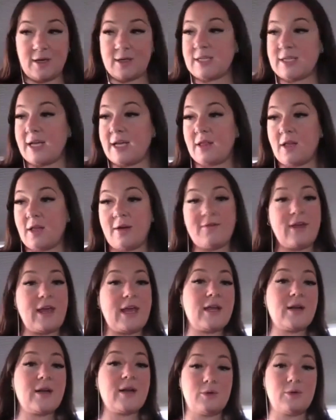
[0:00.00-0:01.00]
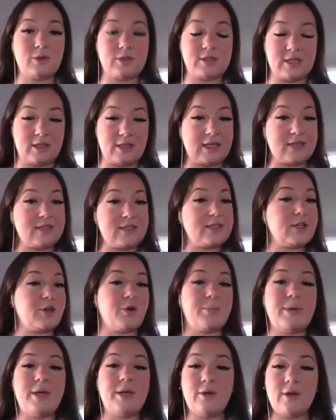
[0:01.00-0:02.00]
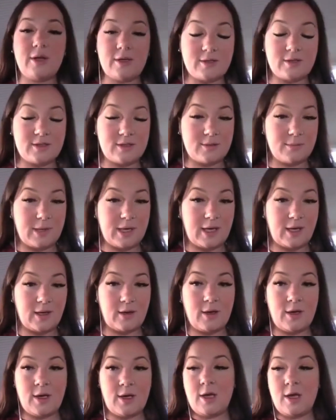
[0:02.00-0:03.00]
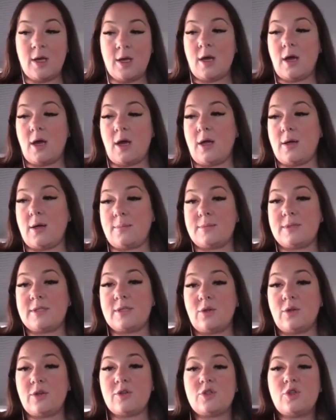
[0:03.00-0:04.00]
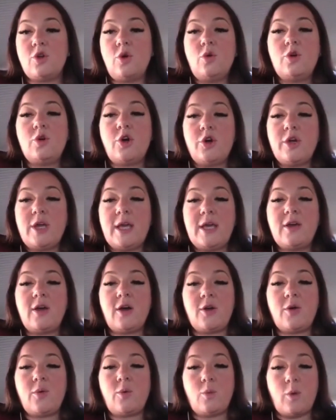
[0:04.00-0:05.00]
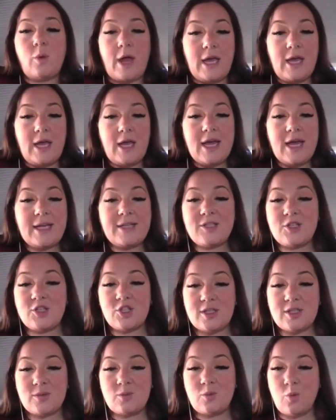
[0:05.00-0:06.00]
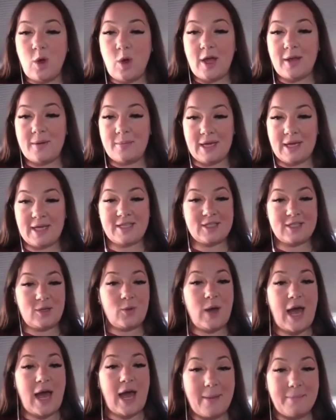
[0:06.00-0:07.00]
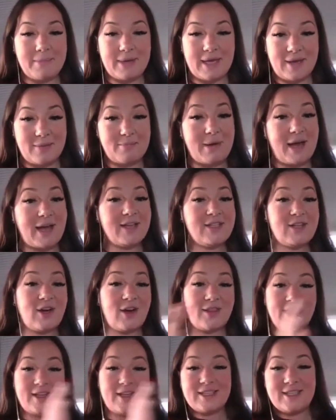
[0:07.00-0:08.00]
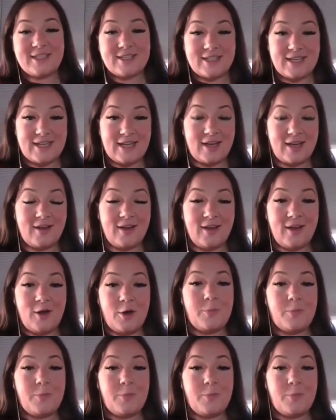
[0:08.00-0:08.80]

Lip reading: because I love animals and that's therapeutic to me. So there's no cookie cutter way. It's just what makes you happy. Back to authenticity.